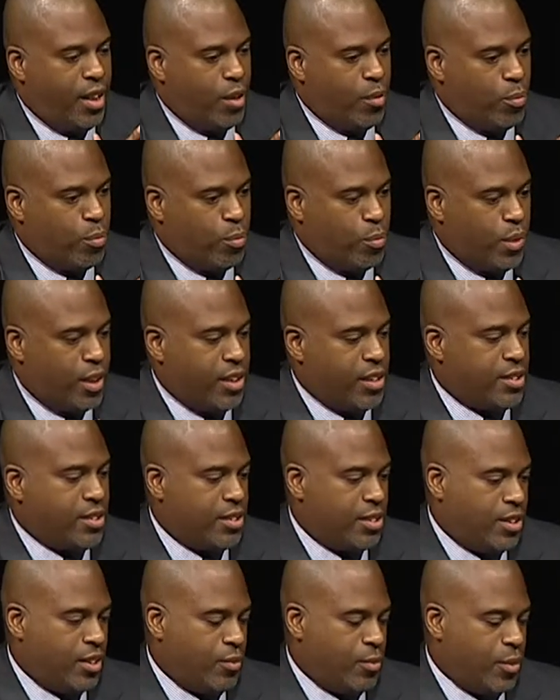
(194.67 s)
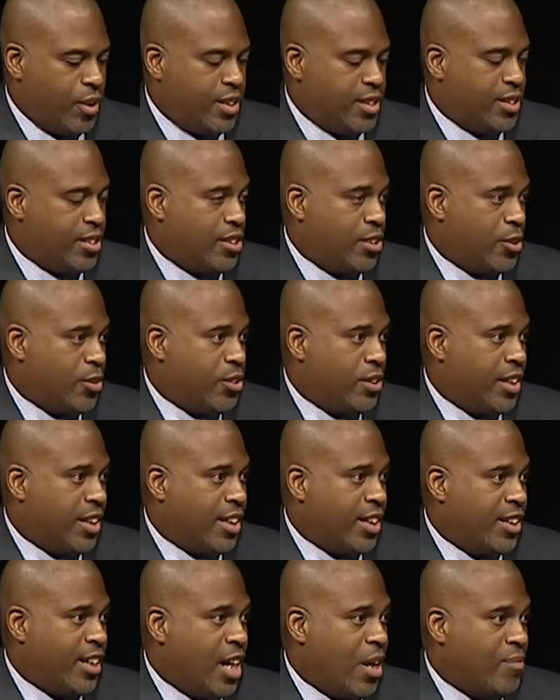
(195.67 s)
what is social
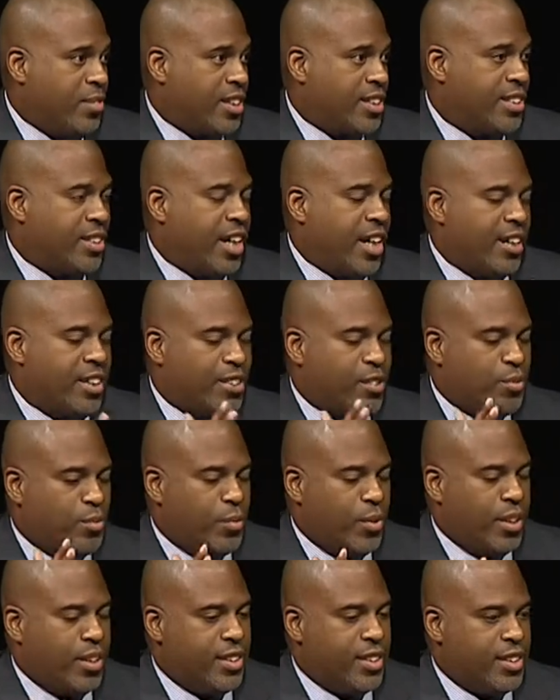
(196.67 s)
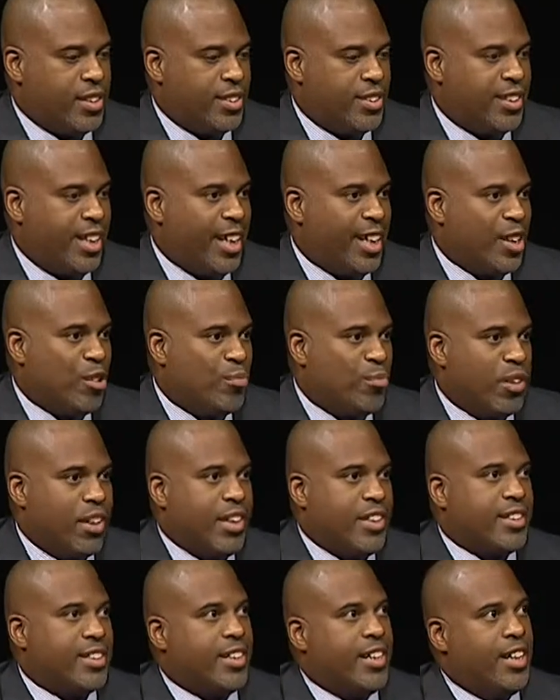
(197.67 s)
economic status, what is it taking
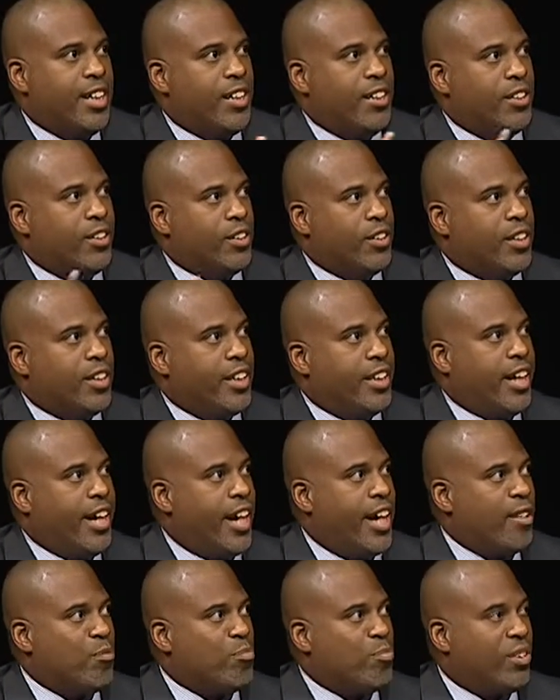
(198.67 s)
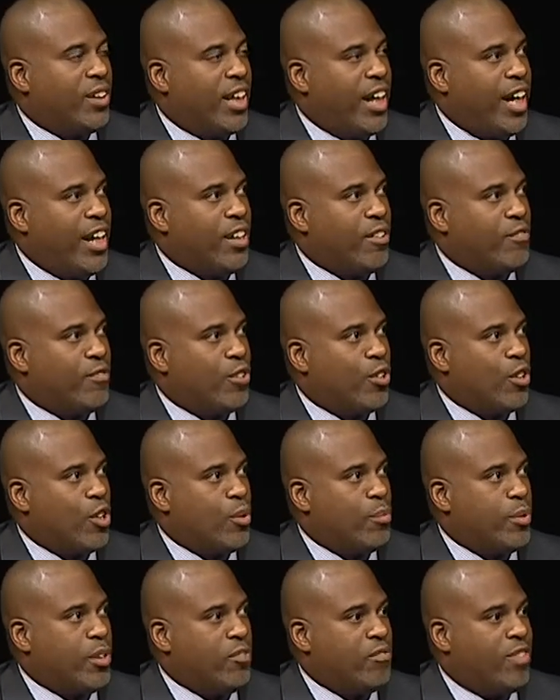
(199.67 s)
place looking at planning for
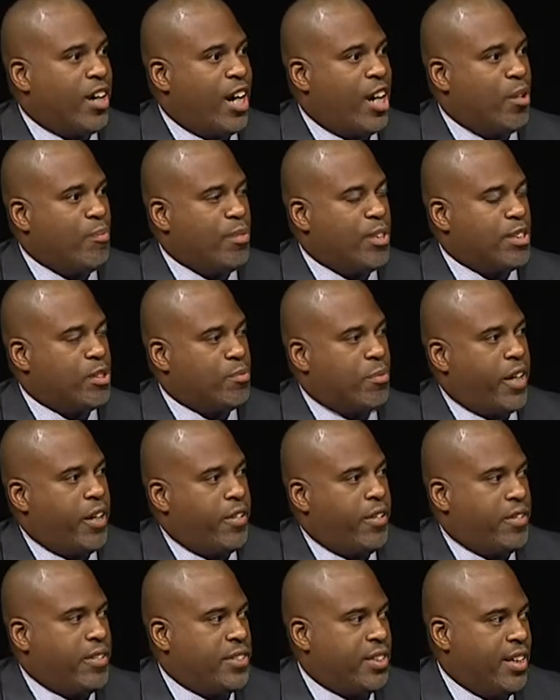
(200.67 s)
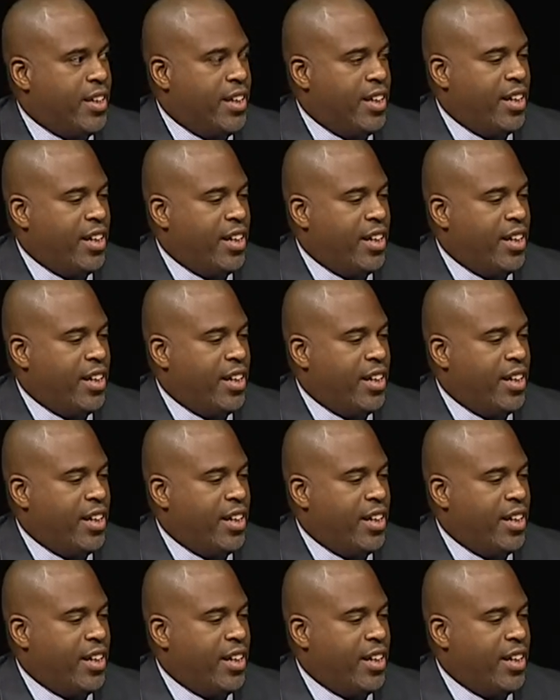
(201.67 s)
urban environments, parents,